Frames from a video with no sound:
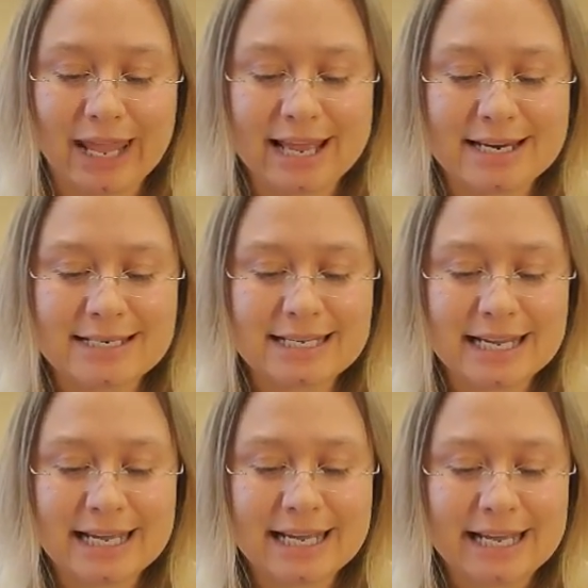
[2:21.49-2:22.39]
And
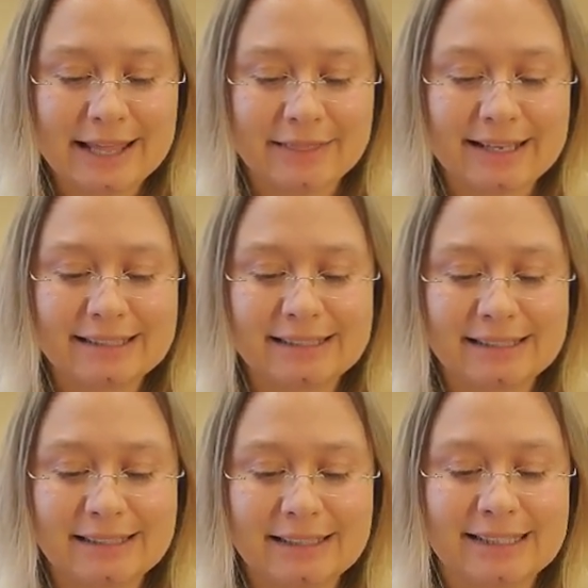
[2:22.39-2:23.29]
this
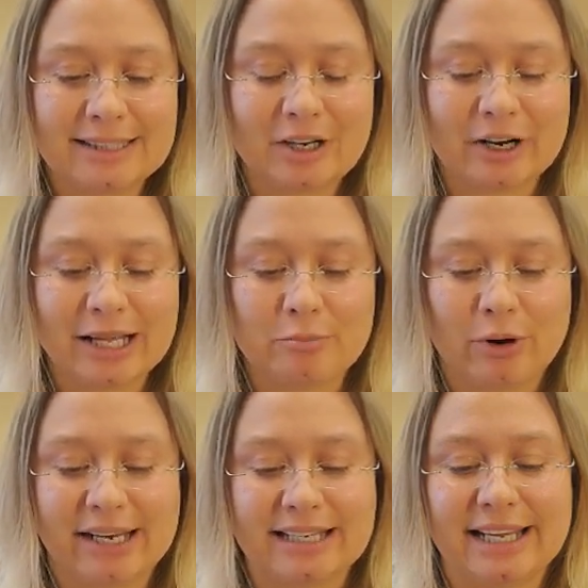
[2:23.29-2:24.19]
starting
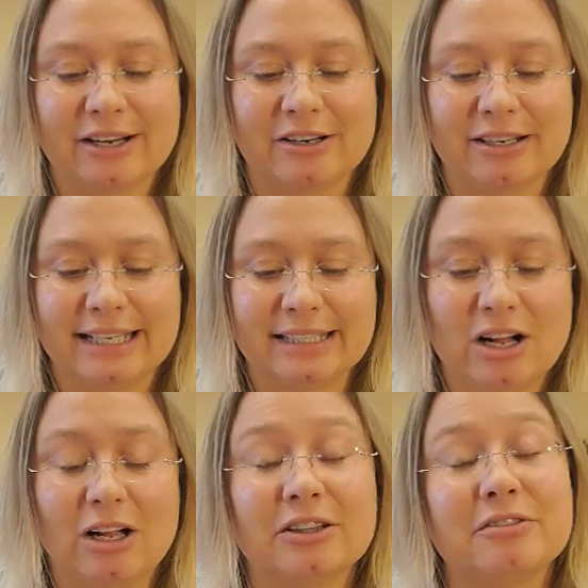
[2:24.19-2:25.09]
point here is
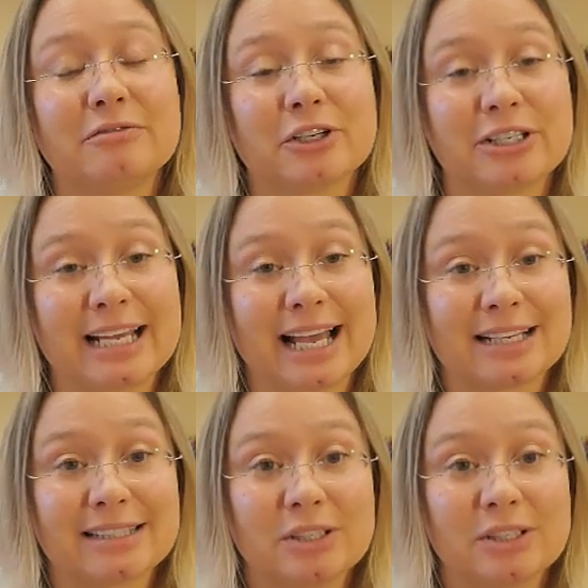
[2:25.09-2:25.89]
called the vertex.